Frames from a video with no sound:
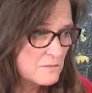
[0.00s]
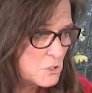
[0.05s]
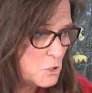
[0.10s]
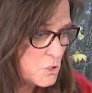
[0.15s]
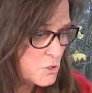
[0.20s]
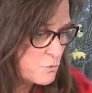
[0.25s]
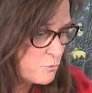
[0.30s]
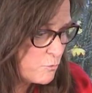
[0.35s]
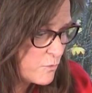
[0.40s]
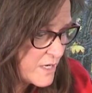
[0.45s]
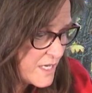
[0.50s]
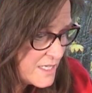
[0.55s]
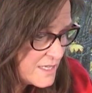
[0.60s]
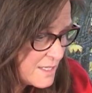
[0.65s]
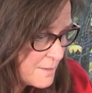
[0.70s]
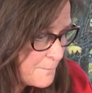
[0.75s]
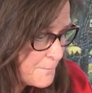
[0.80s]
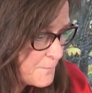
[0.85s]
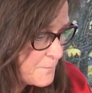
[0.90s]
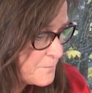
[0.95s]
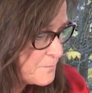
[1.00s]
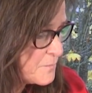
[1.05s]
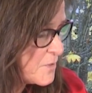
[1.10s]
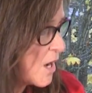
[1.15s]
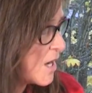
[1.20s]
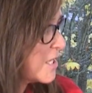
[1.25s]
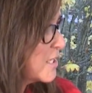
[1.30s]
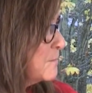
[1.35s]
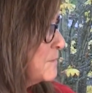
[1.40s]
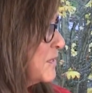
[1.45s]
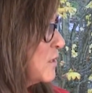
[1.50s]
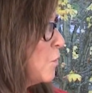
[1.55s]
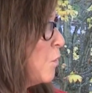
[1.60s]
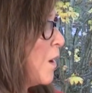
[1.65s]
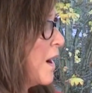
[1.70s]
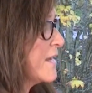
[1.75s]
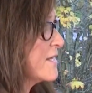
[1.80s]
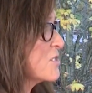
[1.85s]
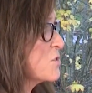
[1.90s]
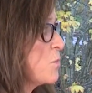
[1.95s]
couldn't read the document
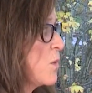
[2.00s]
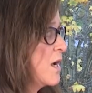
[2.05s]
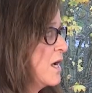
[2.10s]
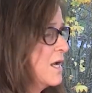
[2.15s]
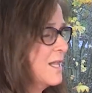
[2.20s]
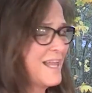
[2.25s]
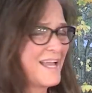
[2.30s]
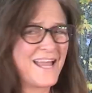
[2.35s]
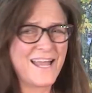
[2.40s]
quite well.